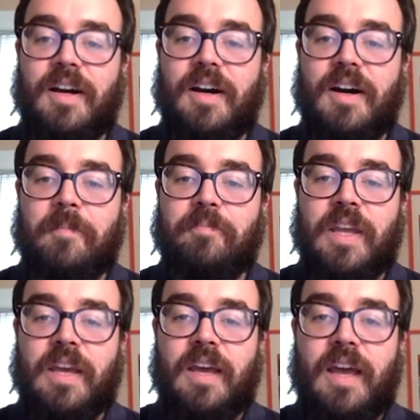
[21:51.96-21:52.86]
Um,
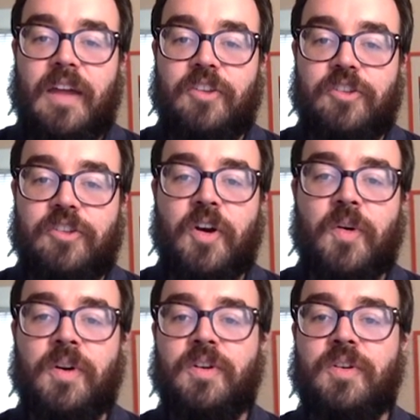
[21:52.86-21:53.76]
and
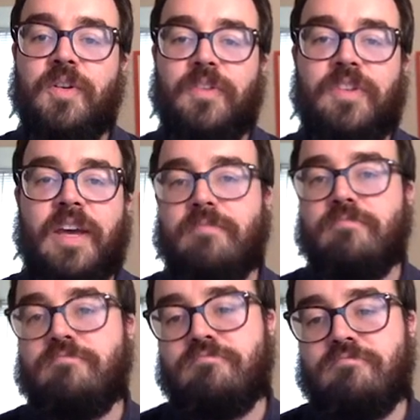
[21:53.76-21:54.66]
so we say,
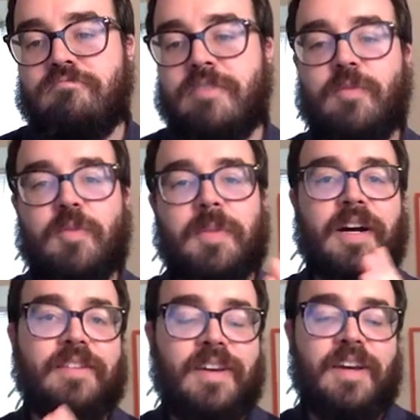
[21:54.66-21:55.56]
never
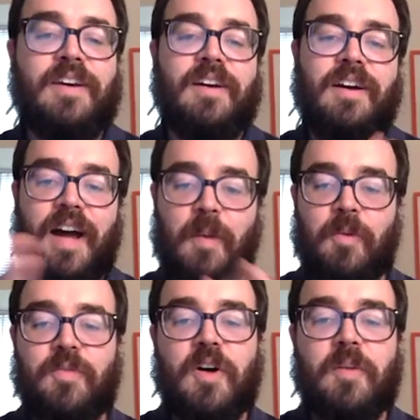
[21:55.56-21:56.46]
mind, I
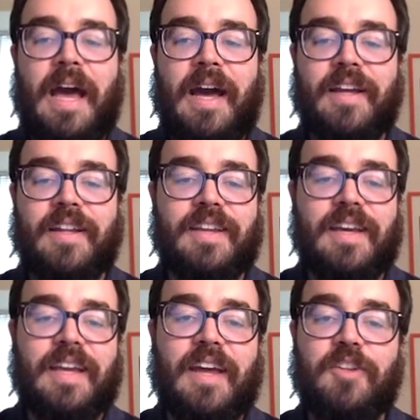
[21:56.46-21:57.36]
will fall back and,
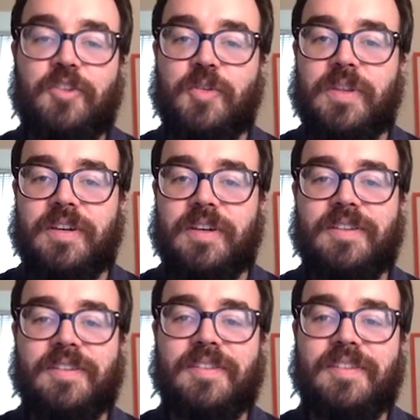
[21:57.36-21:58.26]
and again do the,
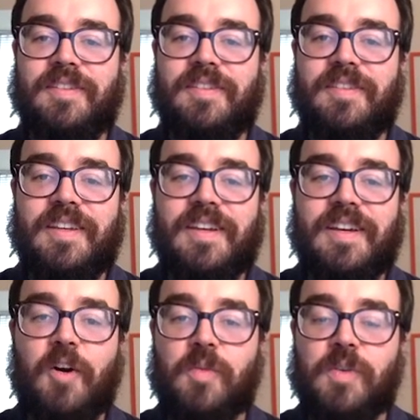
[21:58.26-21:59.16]
the
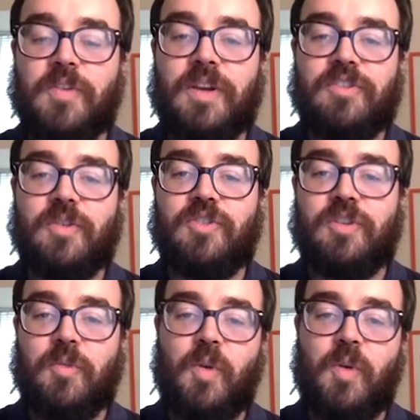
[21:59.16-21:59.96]
uh, overload resolution